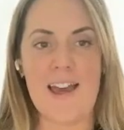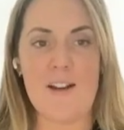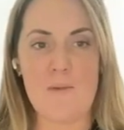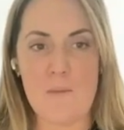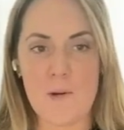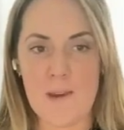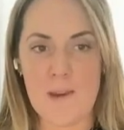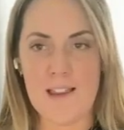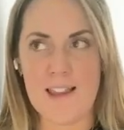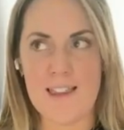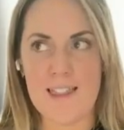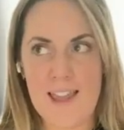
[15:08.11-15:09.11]
And I remember being
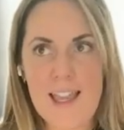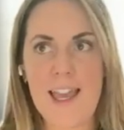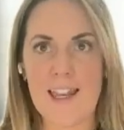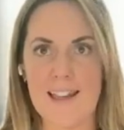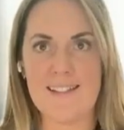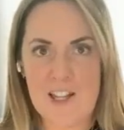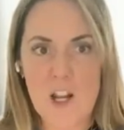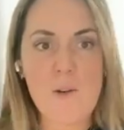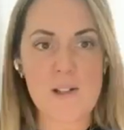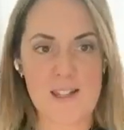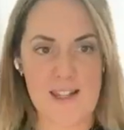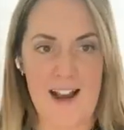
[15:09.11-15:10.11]
like, they get it. They
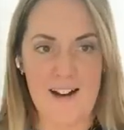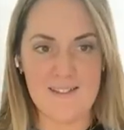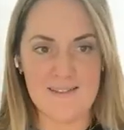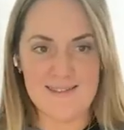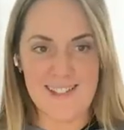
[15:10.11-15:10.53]
know it's now.